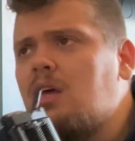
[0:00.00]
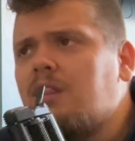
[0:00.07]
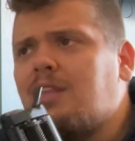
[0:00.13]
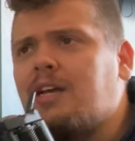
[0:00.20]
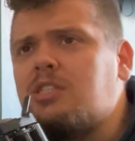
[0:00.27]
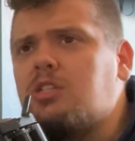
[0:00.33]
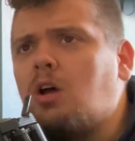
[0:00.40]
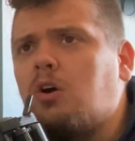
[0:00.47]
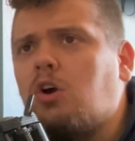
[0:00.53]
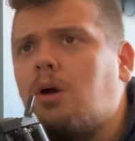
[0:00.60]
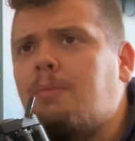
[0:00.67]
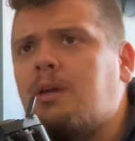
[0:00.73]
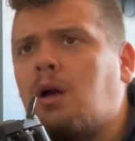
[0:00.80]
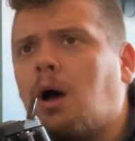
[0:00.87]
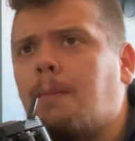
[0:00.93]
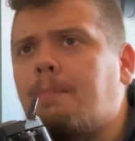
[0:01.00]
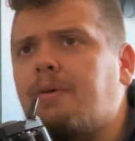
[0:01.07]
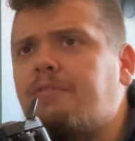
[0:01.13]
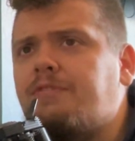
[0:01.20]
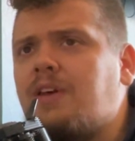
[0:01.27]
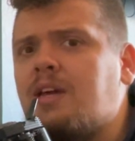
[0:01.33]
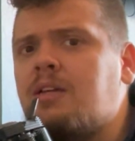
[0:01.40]
That's not coming on,
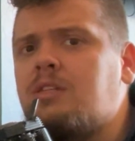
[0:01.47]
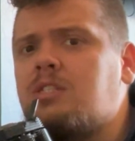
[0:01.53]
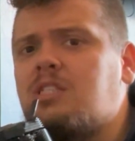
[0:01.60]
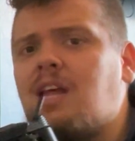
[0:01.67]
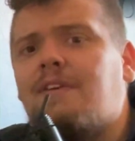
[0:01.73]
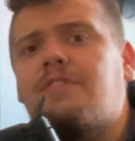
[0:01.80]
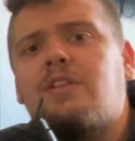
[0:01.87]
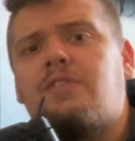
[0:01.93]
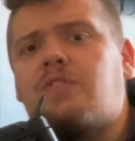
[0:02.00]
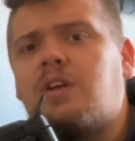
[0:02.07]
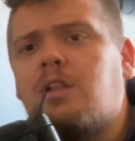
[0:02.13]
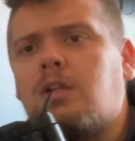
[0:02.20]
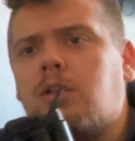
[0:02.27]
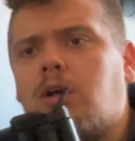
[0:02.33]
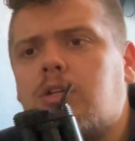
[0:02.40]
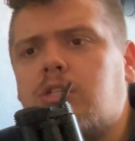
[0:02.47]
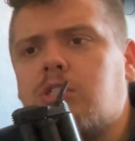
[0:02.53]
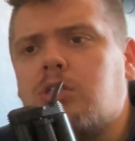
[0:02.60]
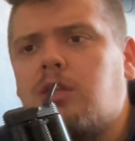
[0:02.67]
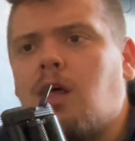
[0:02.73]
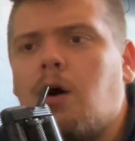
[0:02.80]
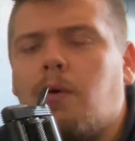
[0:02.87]
but things definitely feel a lot
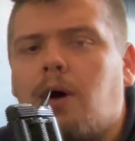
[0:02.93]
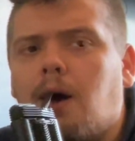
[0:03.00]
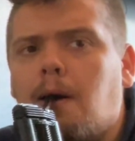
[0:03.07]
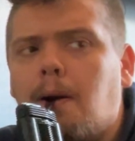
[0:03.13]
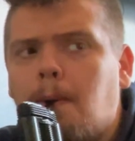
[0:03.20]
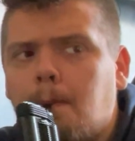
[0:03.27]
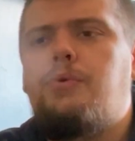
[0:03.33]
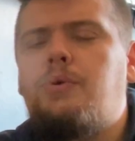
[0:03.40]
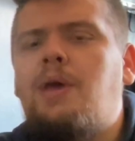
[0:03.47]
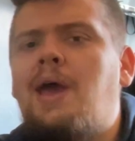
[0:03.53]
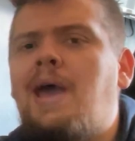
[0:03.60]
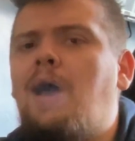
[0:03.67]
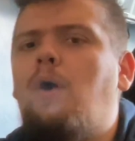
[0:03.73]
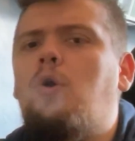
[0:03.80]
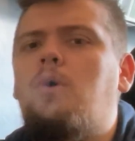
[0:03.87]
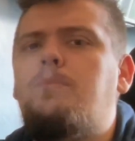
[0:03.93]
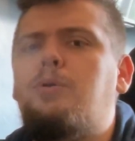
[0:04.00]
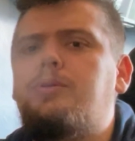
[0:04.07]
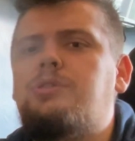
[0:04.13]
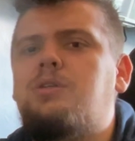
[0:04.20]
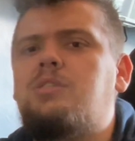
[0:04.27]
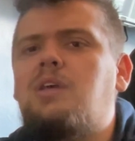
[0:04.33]
slower. But yeah,
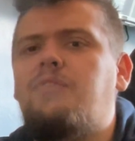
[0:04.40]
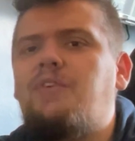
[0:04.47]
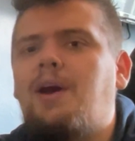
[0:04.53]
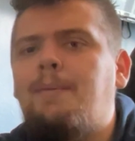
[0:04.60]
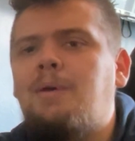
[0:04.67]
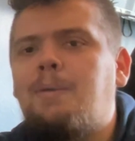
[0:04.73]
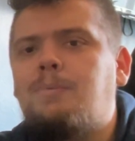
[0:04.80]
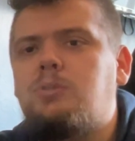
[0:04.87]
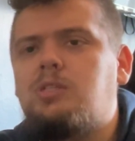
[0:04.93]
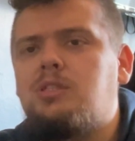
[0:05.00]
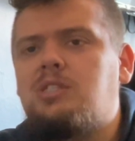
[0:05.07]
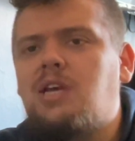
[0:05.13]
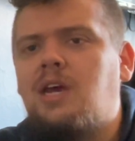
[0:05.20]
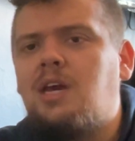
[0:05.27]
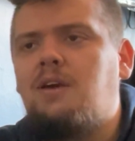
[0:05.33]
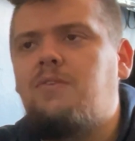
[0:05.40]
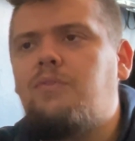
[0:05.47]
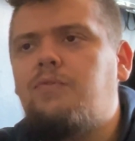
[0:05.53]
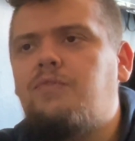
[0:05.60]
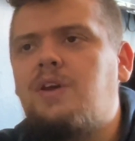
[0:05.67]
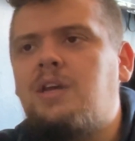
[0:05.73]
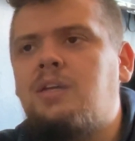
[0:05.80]
almost as if I'm able to take
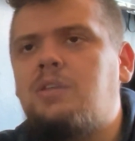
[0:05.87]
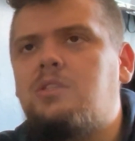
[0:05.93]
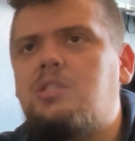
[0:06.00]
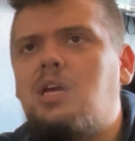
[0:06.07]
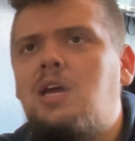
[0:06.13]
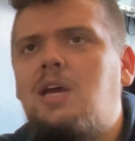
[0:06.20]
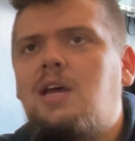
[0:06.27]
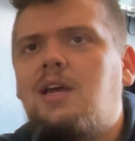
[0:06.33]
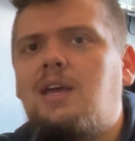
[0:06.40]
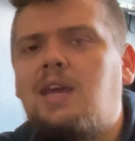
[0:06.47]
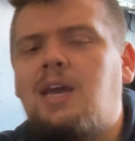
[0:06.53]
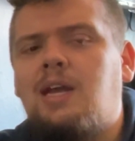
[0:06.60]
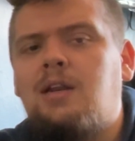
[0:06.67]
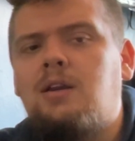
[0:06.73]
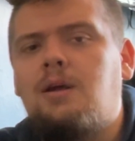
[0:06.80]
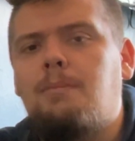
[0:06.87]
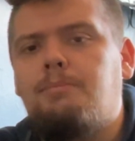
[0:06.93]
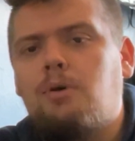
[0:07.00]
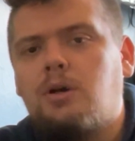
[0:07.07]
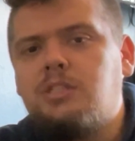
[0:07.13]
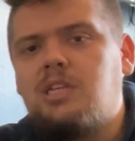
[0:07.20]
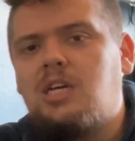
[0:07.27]
things in and
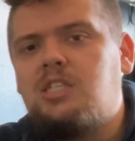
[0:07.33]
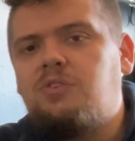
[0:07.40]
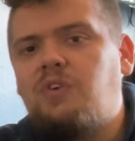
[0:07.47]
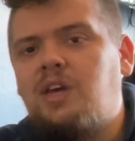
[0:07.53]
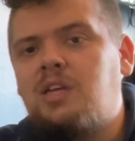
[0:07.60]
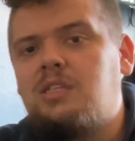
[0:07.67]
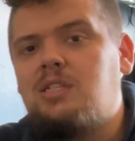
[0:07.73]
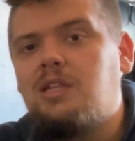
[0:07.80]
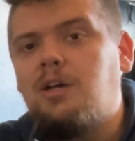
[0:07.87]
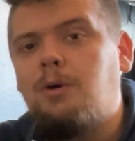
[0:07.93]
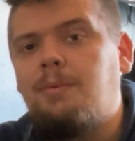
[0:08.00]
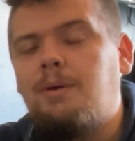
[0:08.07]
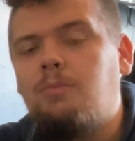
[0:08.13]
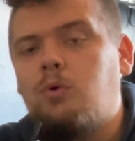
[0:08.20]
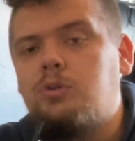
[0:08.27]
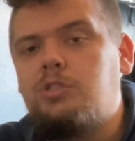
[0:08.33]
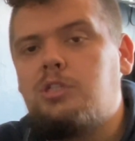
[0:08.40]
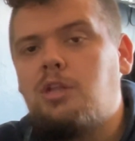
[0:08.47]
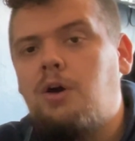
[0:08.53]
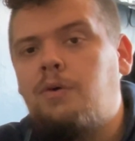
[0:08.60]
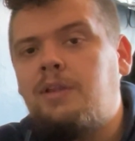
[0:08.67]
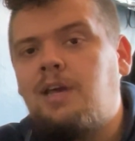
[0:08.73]
process things a little bit more
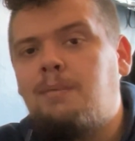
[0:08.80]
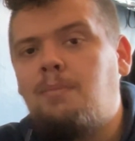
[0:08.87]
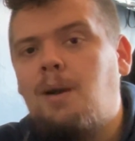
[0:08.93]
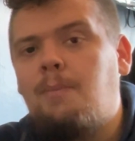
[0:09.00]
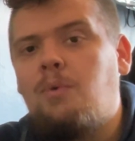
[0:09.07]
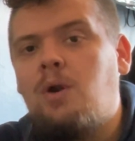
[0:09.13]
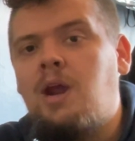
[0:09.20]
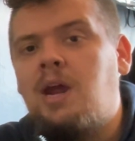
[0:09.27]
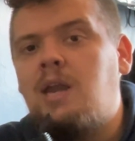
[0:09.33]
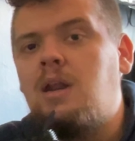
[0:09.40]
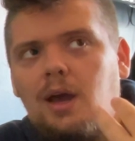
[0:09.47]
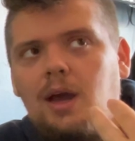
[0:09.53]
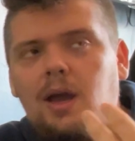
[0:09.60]
slowly in my brain.